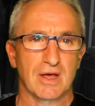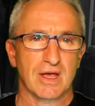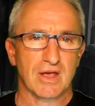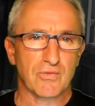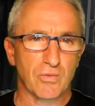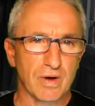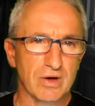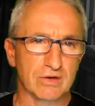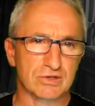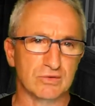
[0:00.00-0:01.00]
If we're
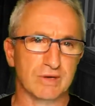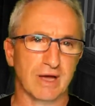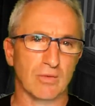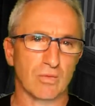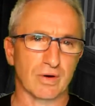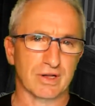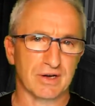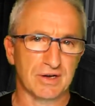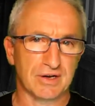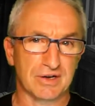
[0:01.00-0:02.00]
not doing our work in an
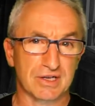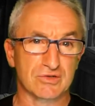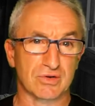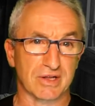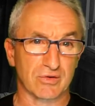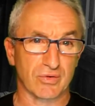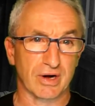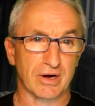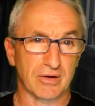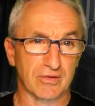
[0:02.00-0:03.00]
industrially
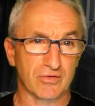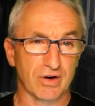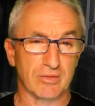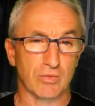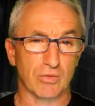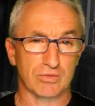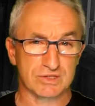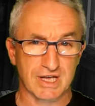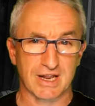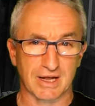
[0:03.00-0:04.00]
credible
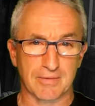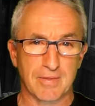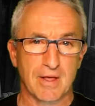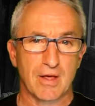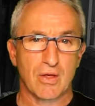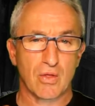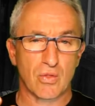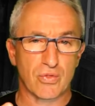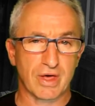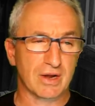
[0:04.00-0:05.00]
setting,
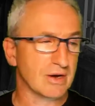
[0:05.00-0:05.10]
then